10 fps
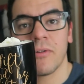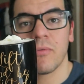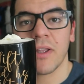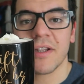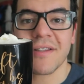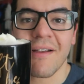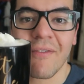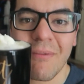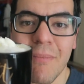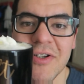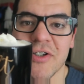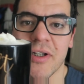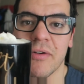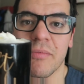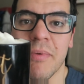really doesn't have much to
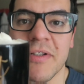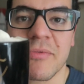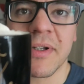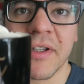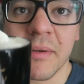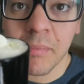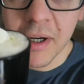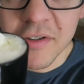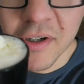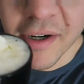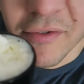do with muscle building, but I start